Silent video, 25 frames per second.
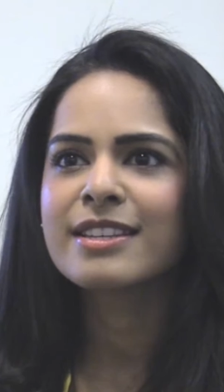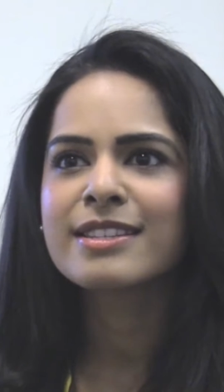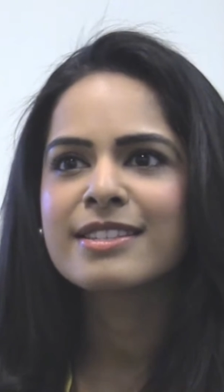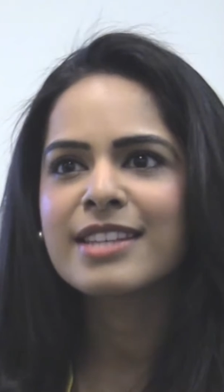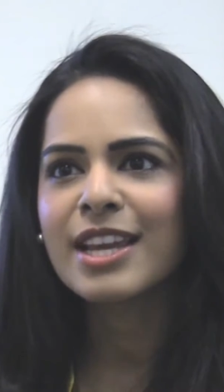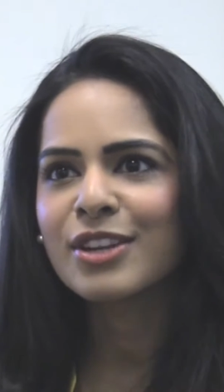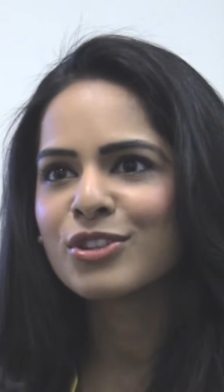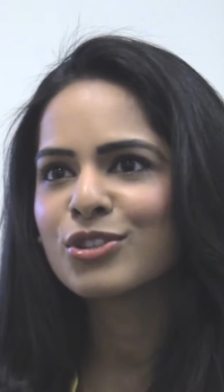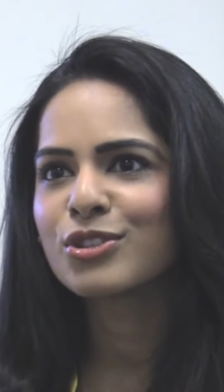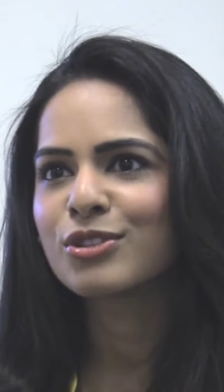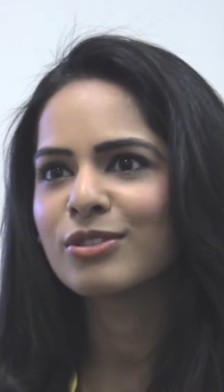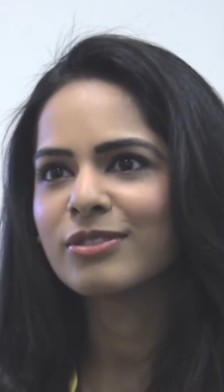
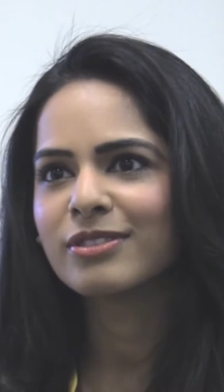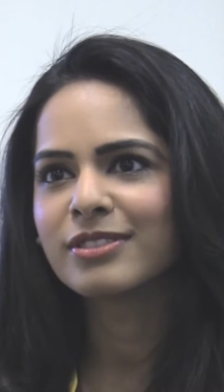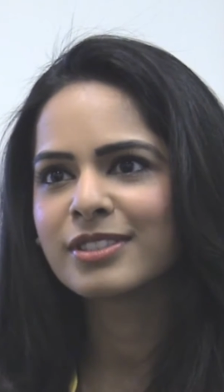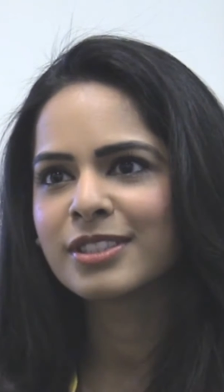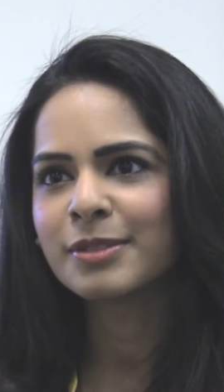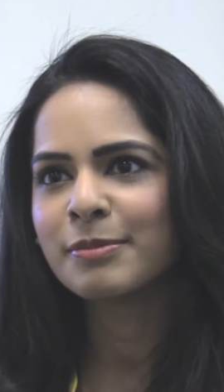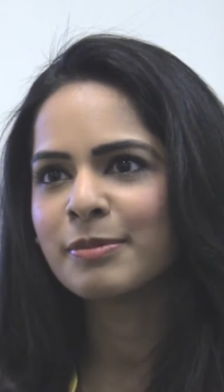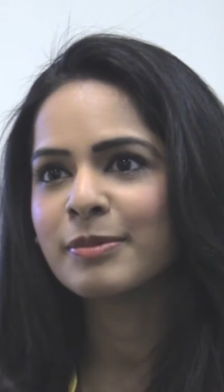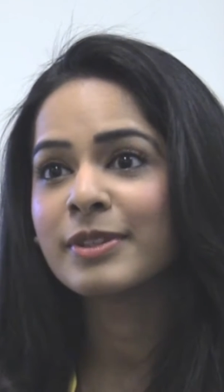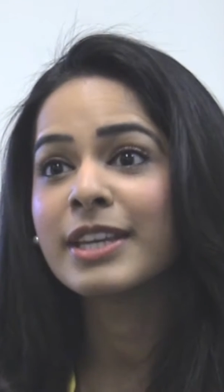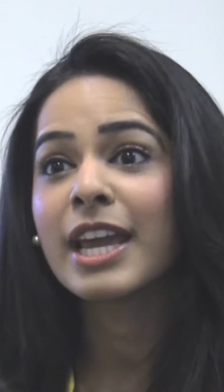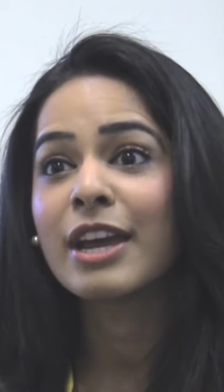
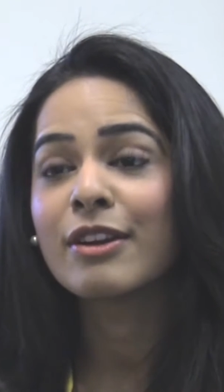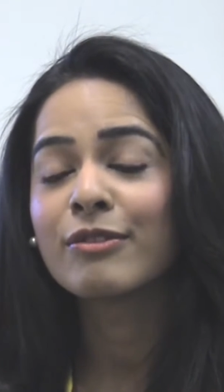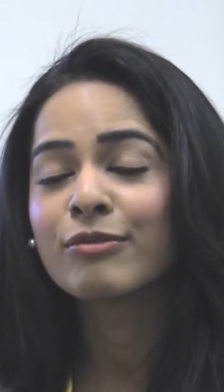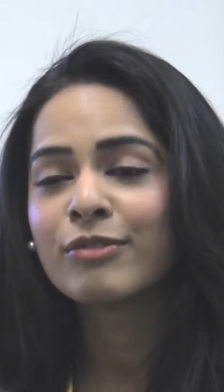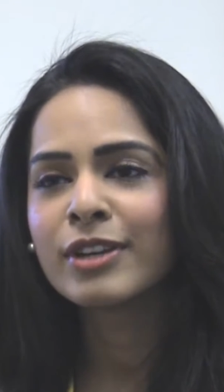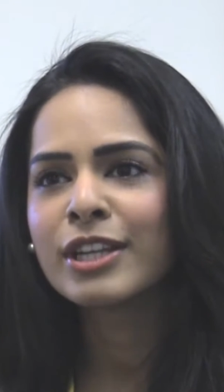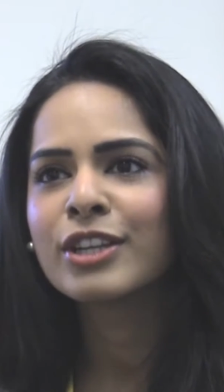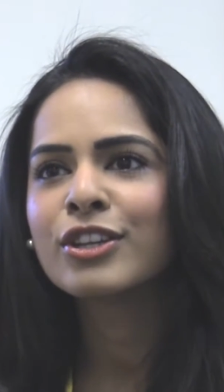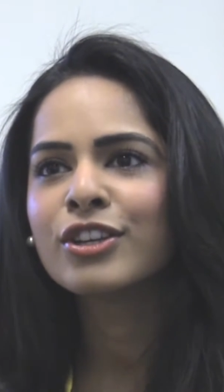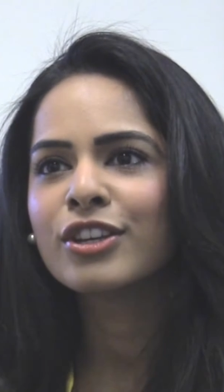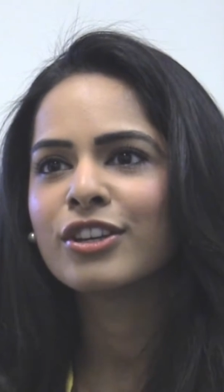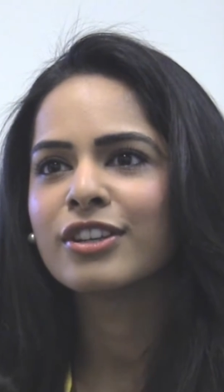essential to get
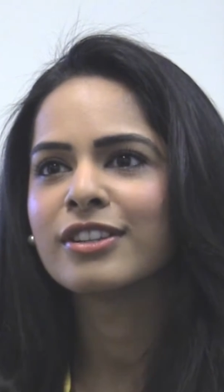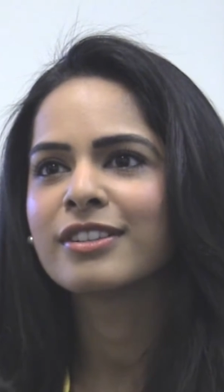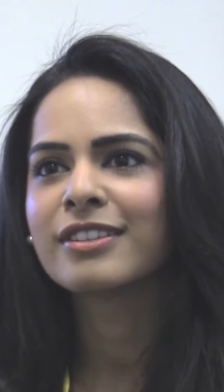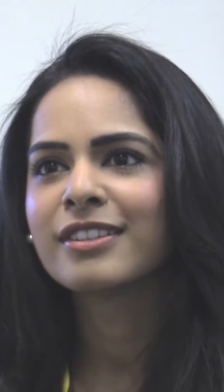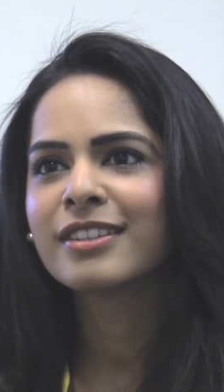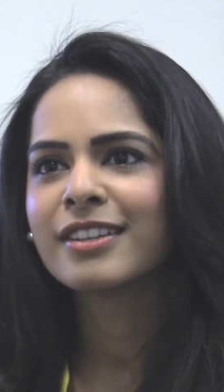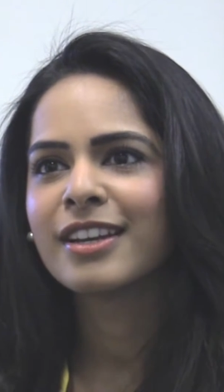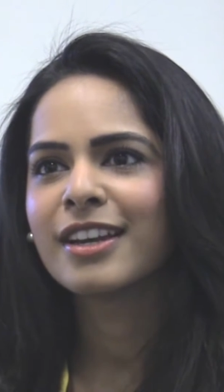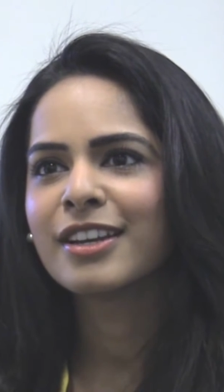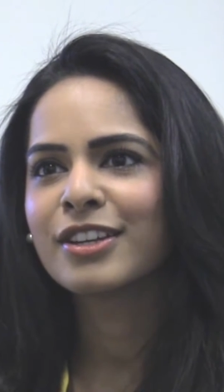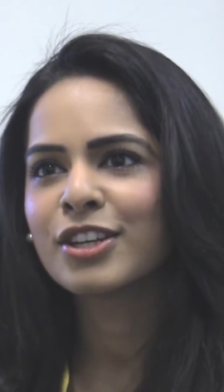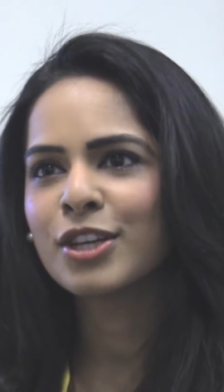really good
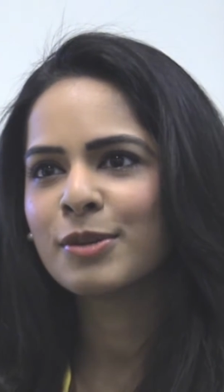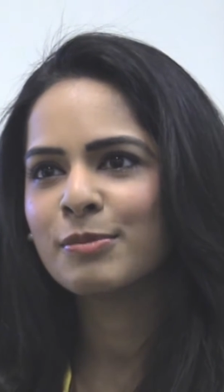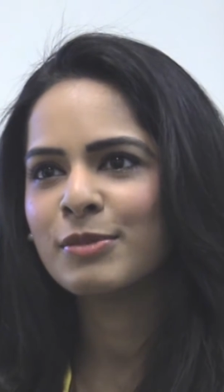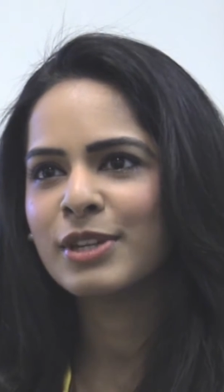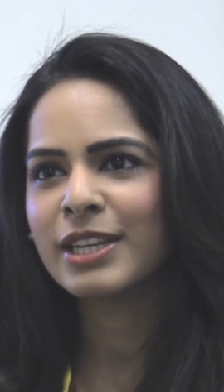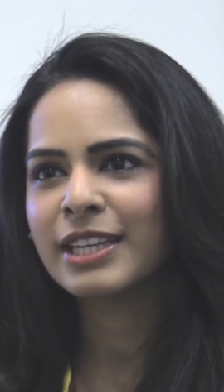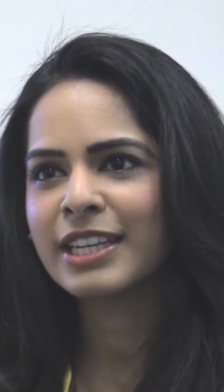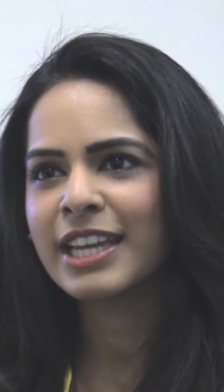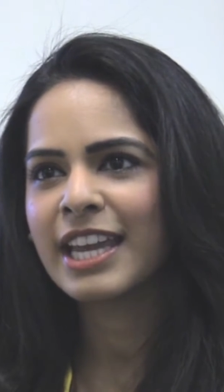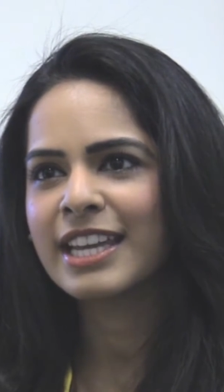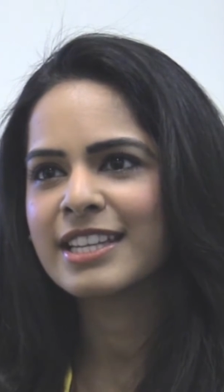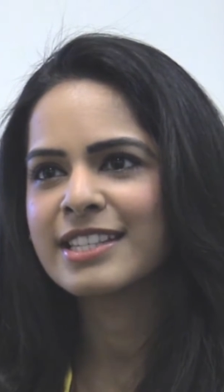at
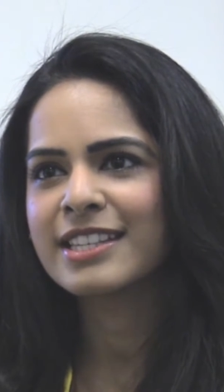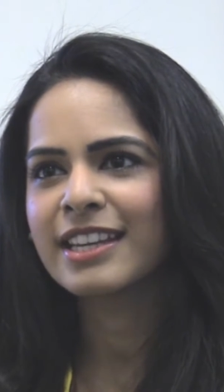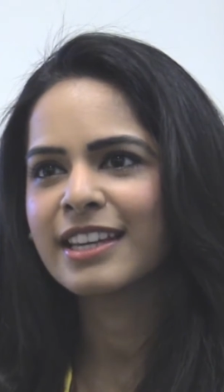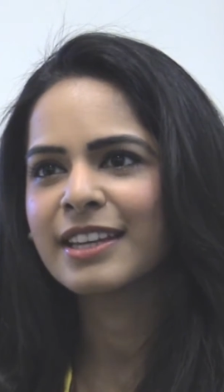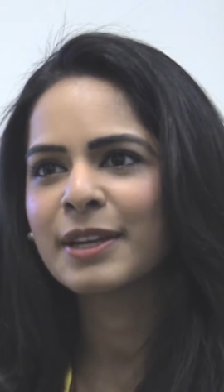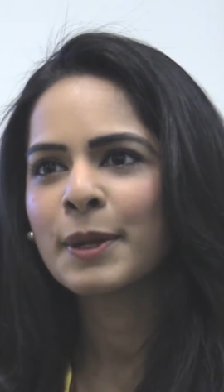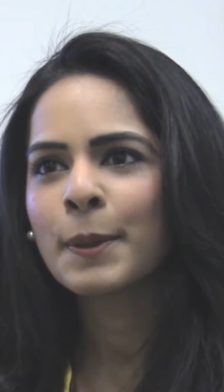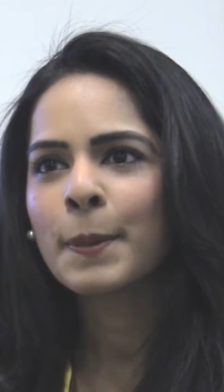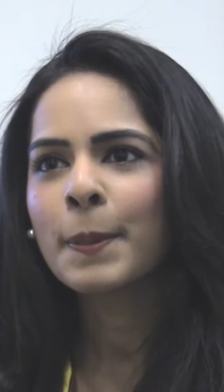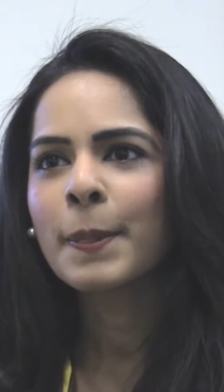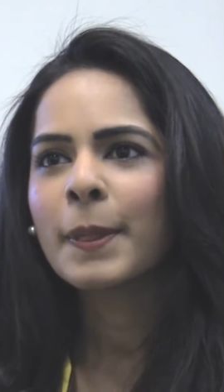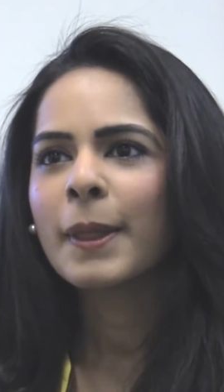
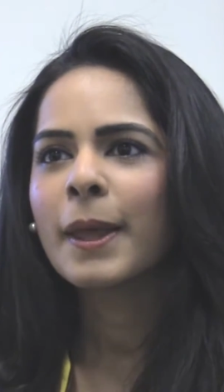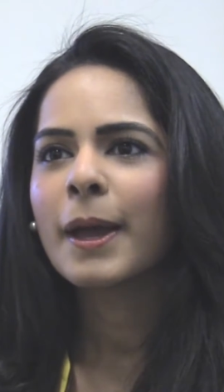communicating.